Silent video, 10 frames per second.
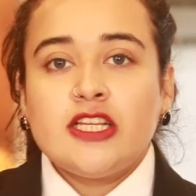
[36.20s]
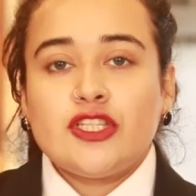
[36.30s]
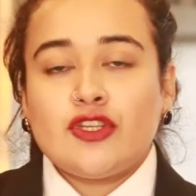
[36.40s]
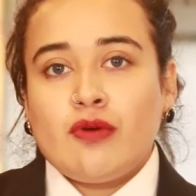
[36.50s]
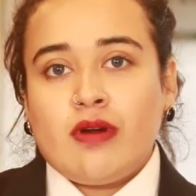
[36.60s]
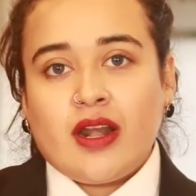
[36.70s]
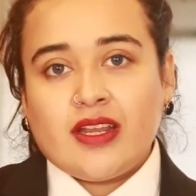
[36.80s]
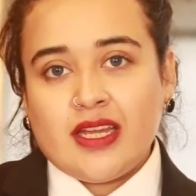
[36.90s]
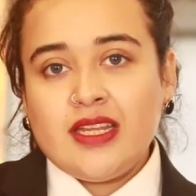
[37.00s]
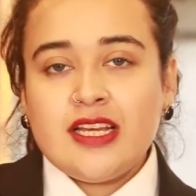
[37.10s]
So
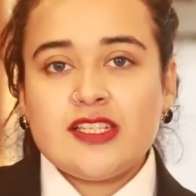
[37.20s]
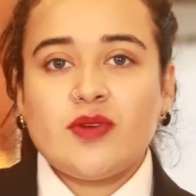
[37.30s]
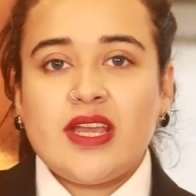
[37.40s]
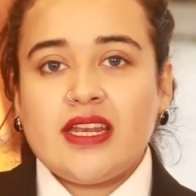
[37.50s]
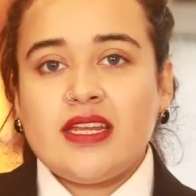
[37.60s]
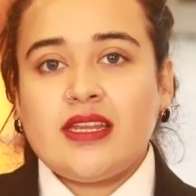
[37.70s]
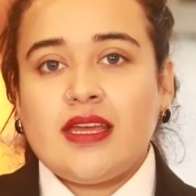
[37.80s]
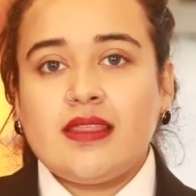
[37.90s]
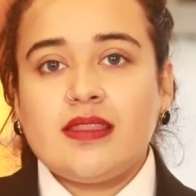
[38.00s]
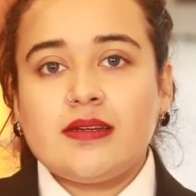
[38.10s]
Arcadia is located
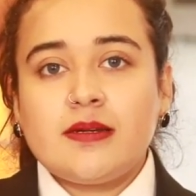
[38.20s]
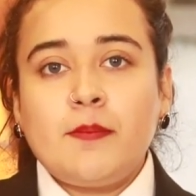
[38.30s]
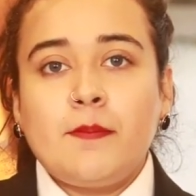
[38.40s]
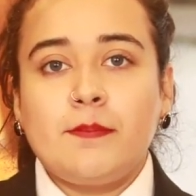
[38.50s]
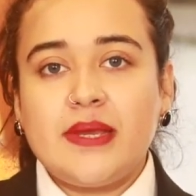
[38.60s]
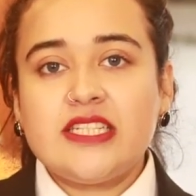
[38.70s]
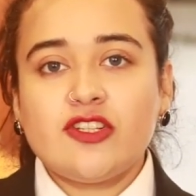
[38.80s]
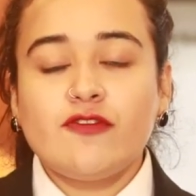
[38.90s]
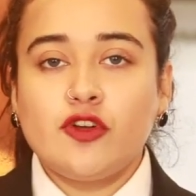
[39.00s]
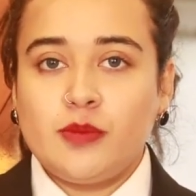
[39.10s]
in the
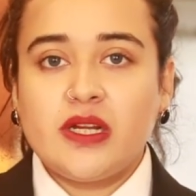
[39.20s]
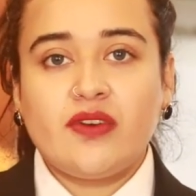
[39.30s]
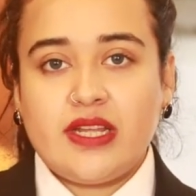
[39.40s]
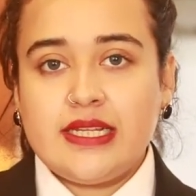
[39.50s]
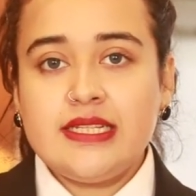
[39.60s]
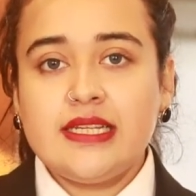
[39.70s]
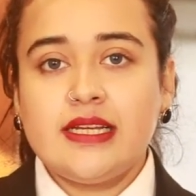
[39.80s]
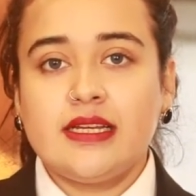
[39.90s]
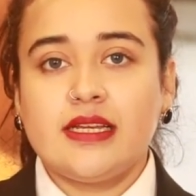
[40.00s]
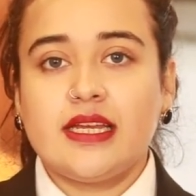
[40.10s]
midst of Gulberg Greens.
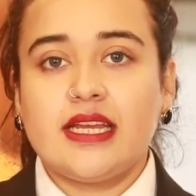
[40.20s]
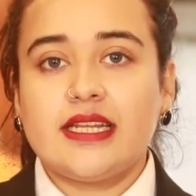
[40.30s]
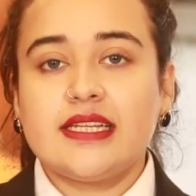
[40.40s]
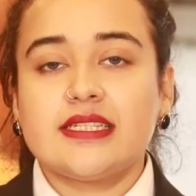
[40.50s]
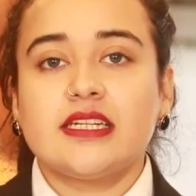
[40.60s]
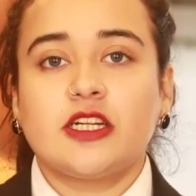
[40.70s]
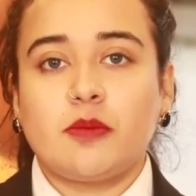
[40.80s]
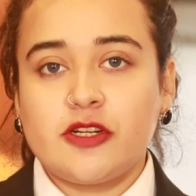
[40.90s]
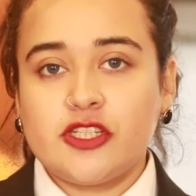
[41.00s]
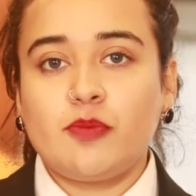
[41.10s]
It is a
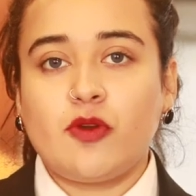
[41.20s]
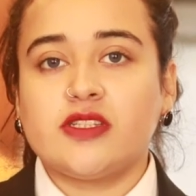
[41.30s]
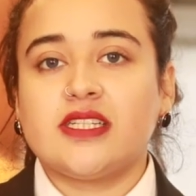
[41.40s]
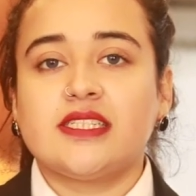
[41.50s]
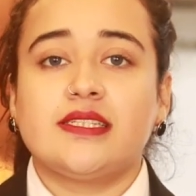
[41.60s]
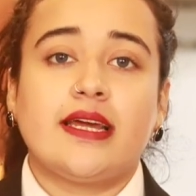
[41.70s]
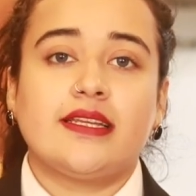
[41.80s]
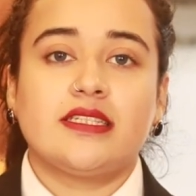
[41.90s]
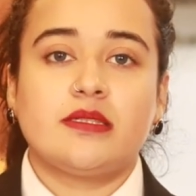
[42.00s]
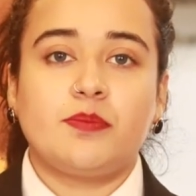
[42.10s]
commercial project that
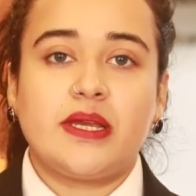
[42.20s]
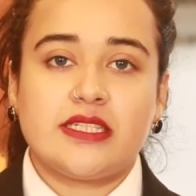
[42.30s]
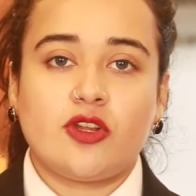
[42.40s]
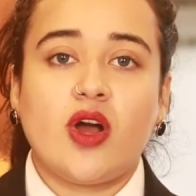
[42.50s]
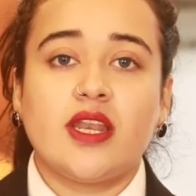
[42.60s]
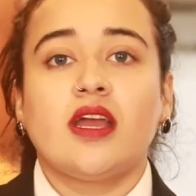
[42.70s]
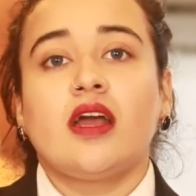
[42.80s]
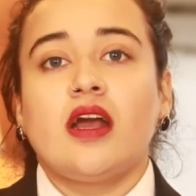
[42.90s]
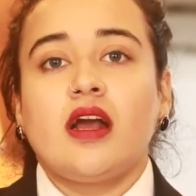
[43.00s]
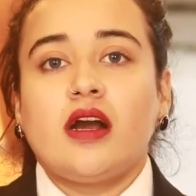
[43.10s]
is based on
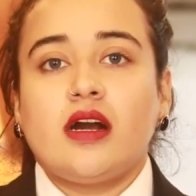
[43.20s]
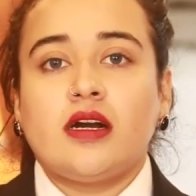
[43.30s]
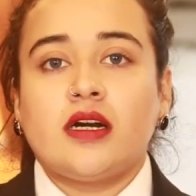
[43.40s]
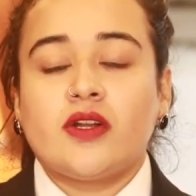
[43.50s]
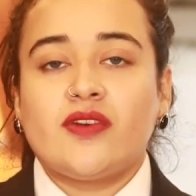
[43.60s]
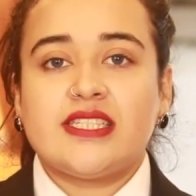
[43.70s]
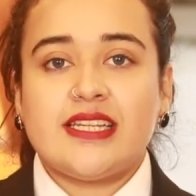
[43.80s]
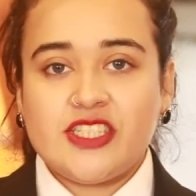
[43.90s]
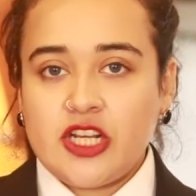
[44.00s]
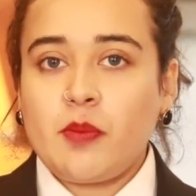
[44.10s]
uh,
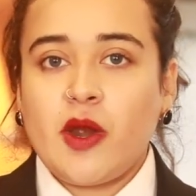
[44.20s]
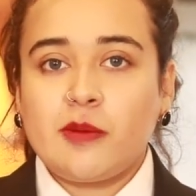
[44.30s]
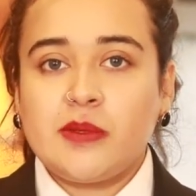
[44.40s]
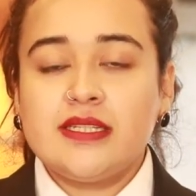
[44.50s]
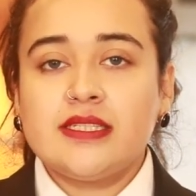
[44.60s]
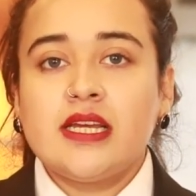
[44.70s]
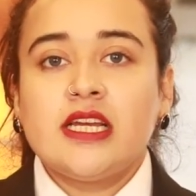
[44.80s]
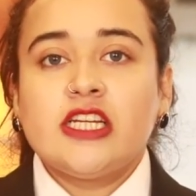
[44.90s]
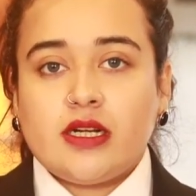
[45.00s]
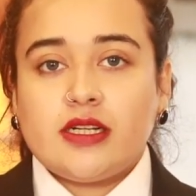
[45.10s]
residential apartments,
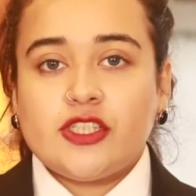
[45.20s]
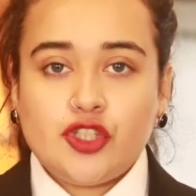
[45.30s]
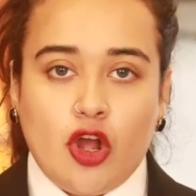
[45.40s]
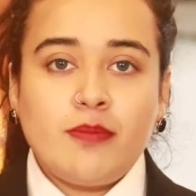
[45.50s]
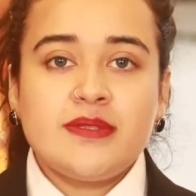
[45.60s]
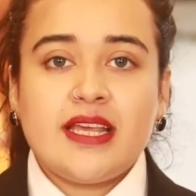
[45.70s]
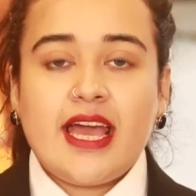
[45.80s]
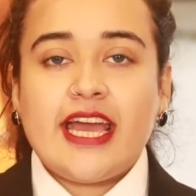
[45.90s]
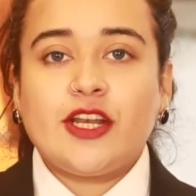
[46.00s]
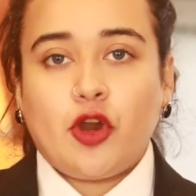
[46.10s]
uh, shops,
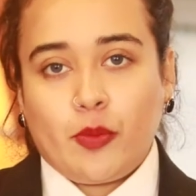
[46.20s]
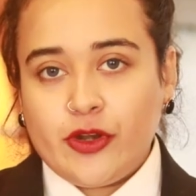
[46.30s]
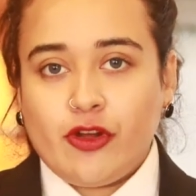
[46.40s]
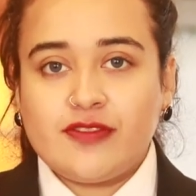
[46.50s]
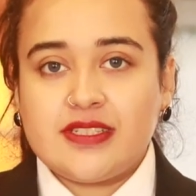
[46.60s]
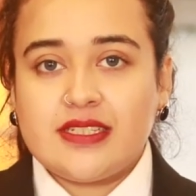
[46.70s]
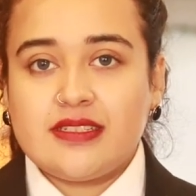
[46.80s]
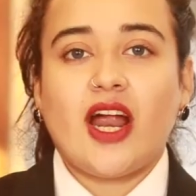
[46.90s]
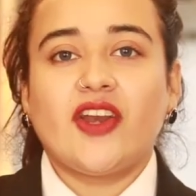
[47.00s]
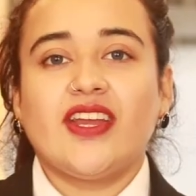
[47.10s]
and corporate
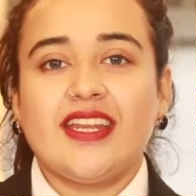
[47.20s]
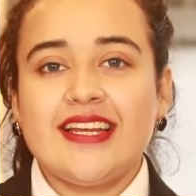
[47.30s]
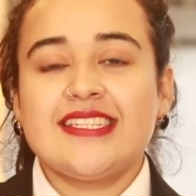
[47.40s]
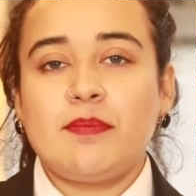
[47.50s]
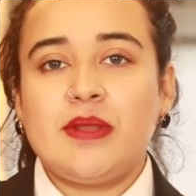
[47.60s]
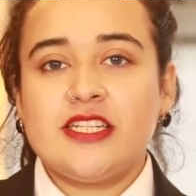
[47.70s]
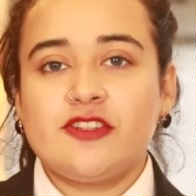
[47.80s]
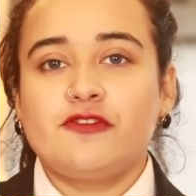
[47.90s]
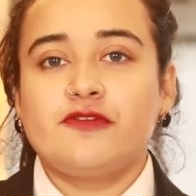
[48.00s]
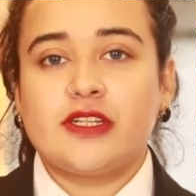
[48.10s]
offices. Arcadia is a
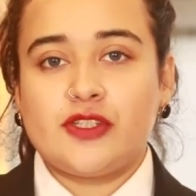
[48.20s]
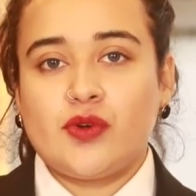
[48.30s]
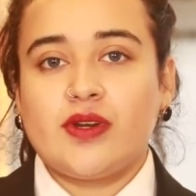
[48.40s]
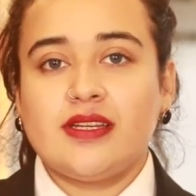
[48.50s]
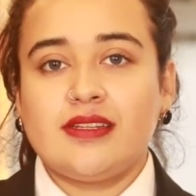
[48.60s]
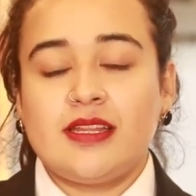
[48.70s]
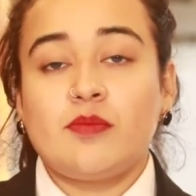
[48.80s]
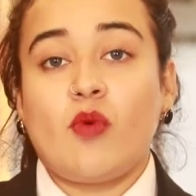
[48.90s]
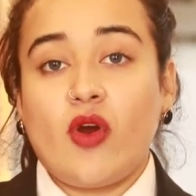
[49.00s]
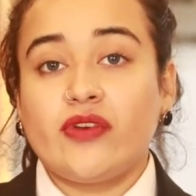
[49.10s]
blend of Victorian
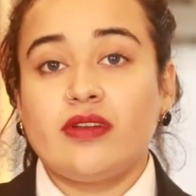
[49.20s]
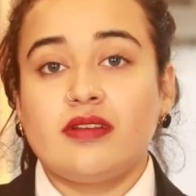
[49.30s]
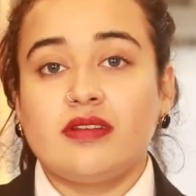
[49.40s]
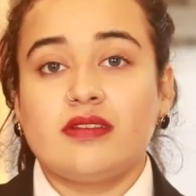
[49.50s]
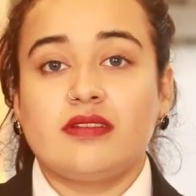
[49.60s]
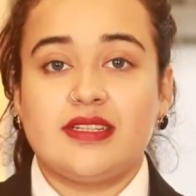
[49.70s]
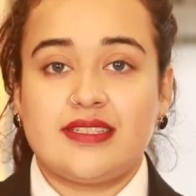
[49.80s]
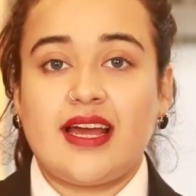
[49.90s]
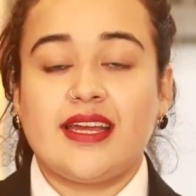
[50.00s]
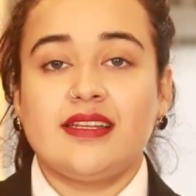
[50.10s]
and modern
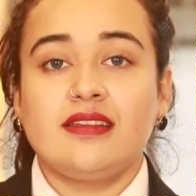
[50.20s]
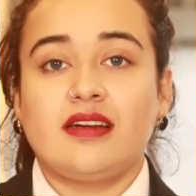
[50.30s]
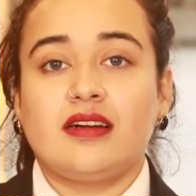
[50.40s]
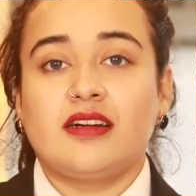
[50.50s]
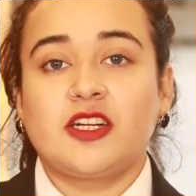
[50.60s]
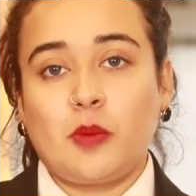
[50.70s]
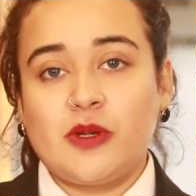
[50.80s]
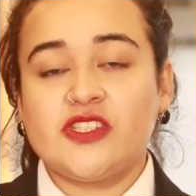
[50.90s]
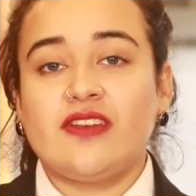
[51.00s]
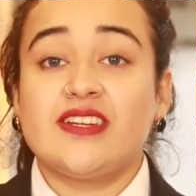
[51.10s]
design, uh,
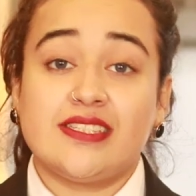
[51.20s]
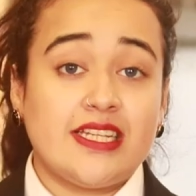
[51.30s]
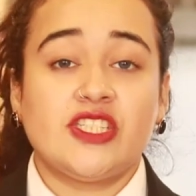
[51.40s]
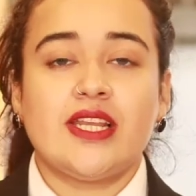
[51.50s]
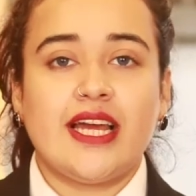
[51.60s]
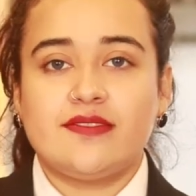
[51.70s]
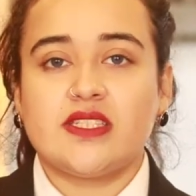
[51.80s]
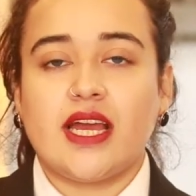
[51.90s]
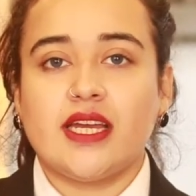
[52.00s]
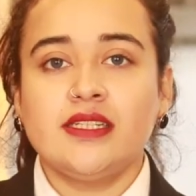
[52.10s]
commercial and residential
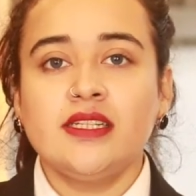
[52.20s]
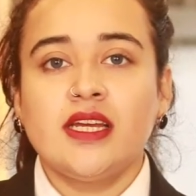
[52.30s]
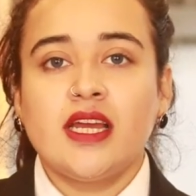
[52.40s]
lifestyle.